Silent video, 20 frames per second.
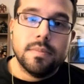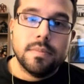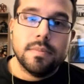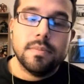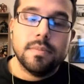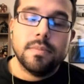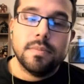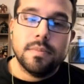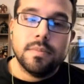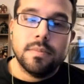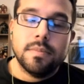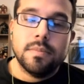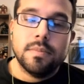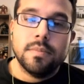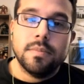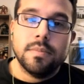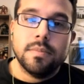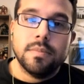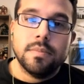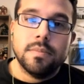
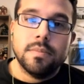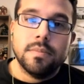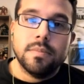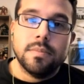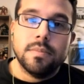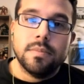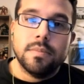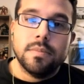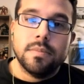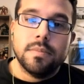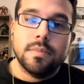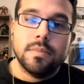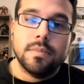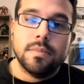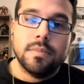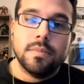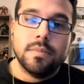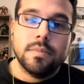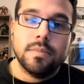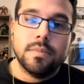
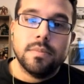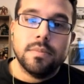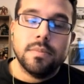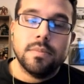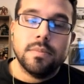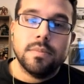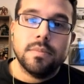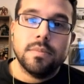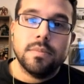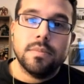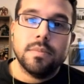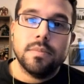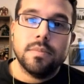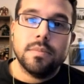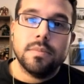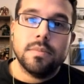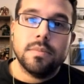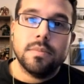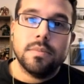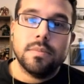
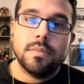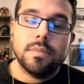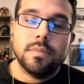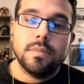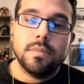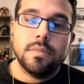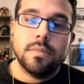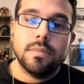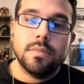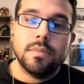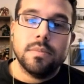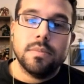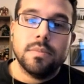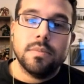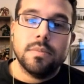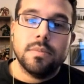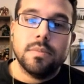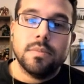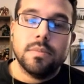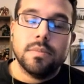
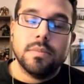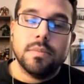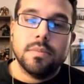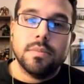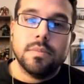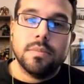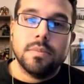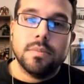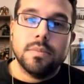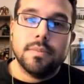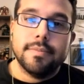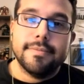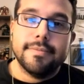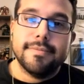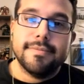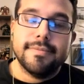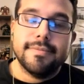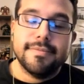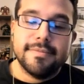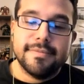
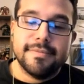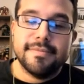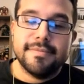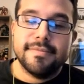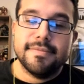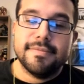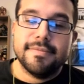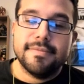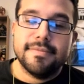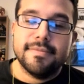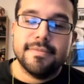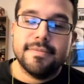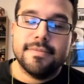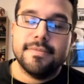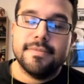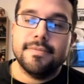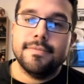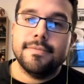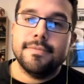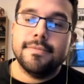
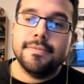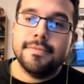[no speech]